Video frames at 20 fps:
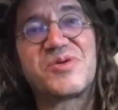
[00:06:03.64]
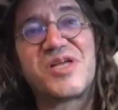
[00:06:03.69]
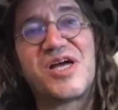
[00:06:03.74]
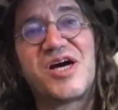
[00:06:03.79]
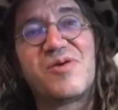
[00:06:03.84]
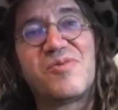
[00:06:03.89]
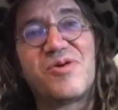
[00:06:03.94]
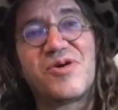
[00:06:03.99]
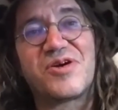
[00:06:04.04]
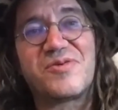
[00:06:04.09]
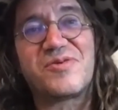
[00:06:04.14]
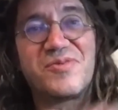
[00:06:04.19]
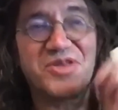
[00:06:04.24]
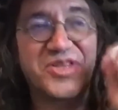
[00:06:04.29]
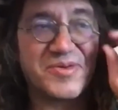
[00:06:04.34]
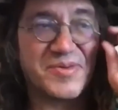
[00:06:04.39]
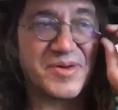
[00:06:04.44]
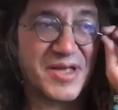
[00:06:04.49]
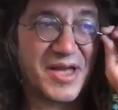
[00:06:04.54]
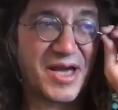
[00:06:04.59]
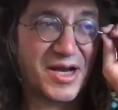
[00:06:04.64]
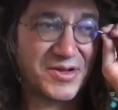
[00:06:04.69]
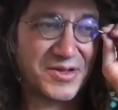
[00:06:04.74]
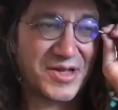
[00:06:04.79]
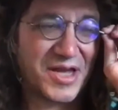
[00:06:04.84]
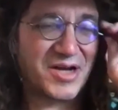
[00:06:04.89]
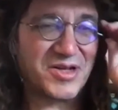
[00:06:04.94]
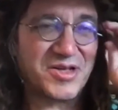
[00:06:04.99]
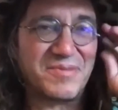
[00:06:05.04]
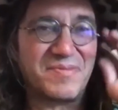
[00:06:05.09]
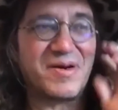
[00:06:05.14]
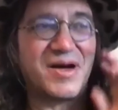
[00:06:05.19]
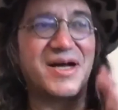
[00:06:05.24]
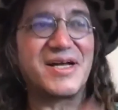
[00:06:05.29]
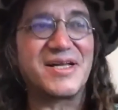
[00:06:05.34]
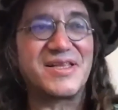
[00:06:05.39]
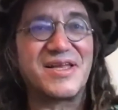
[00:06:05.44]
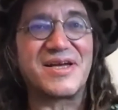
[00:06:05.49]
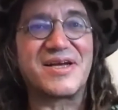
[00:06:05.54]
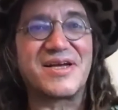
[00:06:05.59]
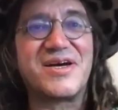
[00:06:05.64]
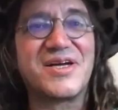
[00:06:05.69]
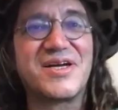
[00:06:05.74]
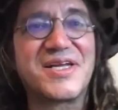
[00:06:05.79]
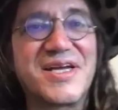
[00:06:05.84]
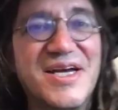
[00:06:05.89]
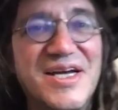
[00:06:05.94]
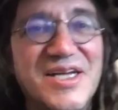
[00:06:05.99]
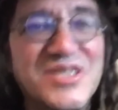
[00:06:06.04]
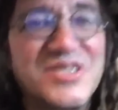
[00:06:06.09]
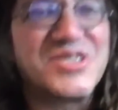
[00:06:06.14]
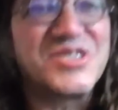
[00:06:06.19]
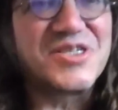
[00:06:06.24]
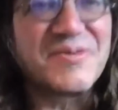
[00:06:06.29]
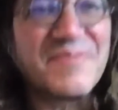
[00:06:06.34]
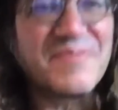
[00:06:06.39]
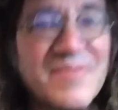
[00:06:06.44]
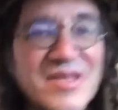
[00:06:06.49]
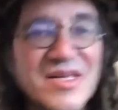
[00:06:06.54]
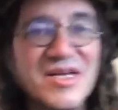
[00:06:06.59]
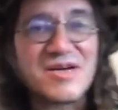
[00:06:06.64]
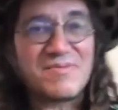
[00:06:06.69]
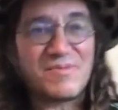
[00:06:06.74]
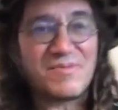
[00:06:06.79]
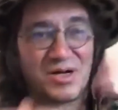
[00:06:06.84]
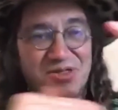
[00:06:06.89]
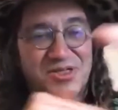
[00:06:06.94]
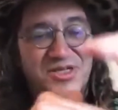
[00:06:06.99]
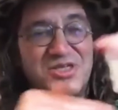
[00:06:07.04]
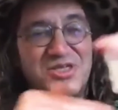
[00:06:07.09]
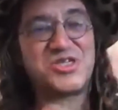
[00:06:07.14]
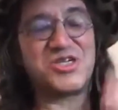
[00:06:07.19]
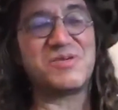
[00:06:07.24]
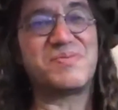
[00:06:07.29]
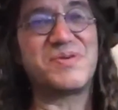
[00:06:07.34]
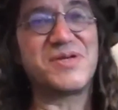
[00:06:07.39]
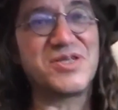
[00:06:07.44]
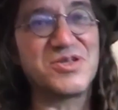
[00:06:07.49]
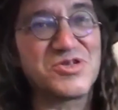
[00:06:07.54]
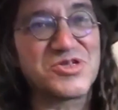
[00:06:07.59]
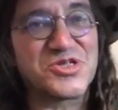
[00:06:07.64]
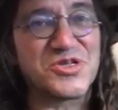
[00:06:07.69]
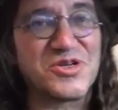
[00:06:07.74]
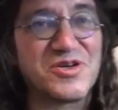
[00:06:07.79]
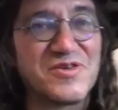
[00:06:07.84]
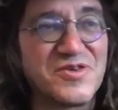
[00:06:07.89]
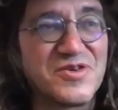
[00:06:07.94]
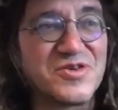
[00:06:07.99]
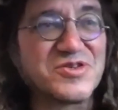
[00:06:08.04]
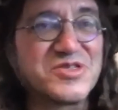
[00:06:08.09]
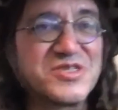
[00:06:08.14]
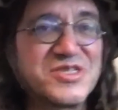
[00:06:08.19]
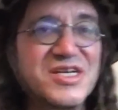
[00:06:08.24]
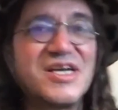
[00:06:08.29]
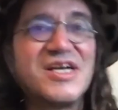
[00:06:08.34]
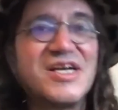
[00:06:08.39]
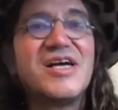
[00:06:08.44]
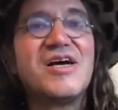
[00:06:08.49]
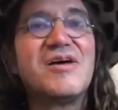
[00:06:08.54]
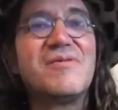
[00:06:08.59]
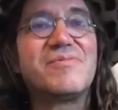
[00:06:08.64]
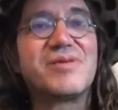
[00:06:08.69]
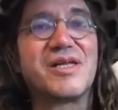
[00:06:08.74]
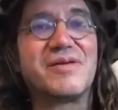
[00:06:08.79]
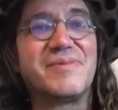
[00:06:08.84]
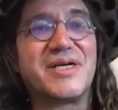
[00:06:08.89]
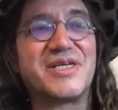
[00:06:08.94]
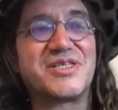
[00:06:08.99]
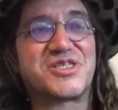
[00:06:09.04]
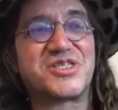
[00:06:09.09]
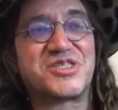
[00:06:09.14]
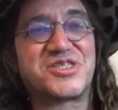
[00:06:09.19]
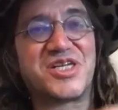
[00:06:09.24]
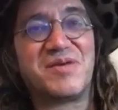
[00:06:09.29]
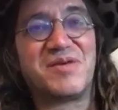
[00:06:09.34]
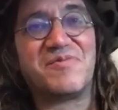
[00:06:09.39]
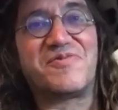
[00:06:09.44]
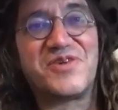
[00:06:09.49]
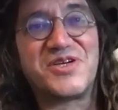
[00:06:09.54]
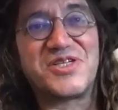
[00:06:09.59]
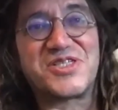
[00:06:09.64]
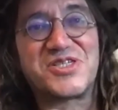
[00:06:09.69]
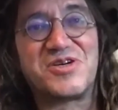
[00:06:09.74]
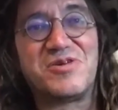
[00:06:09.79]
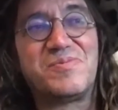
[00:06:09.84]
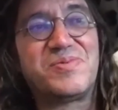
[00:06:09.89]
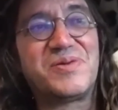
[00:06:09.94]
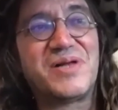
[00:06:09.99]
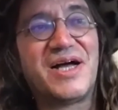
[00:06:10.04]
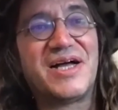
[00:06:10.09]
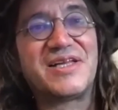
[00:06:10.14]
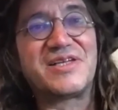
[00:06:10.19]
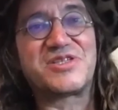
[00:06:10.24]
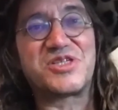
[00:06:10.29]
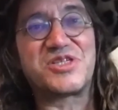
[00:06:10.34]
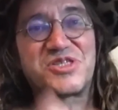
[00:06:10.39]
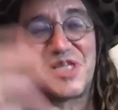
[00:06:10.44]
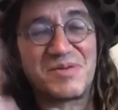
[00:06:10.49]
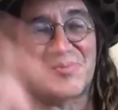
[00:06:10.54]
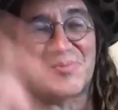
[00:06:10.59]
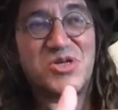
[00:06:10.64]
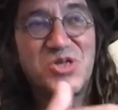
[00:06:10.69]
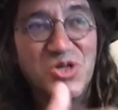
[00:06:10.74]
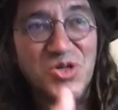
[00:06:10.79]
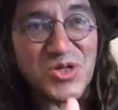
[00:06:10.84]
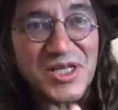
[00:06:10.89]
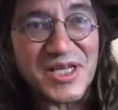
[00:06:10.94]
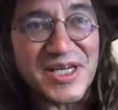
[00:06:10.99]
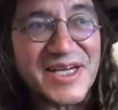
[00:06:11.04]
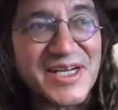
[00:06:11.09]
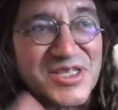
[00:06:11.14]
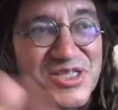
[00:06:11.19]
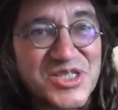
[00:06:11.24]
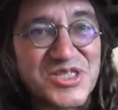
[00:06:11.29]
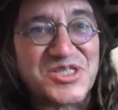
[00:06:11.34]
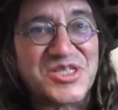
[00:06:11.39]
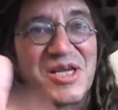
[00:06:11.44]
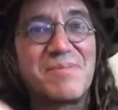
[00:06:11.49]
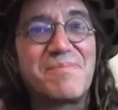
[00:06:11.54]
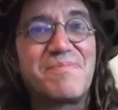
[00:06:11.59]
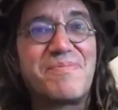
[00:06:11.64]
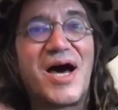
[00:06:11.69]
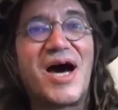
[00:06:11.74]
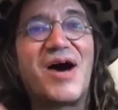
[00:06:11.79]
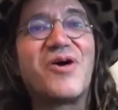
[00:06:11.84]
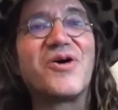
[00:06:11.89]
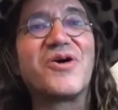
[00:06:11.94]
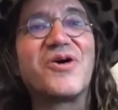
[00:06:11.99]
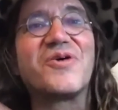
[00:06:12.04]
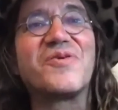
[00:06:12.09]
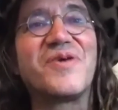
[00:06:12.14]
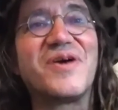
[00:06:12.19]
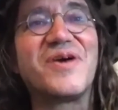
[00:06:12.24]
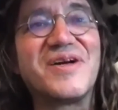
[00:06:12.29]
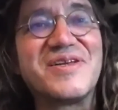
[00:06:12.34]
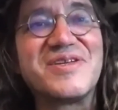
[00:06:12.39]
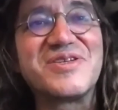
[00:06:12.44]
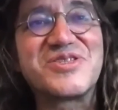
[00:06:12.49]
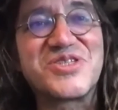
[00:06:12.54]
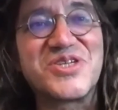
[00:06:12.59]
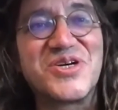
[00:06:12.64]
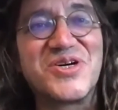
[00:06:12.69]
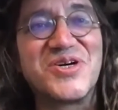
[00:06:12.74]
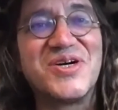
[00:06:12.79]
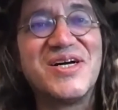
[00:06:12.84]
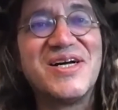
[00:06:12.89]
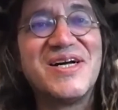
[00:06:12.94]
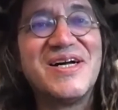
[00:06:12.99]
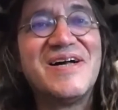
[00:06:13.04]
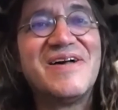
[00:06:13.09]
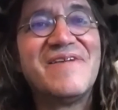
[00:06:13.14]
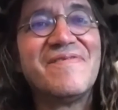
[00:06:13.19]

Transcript: we're now working with them on how to buy like cutting edge multi-GPU servers. But I mean, it's the same physical plant, it's the same cooling, it's the same power, right? So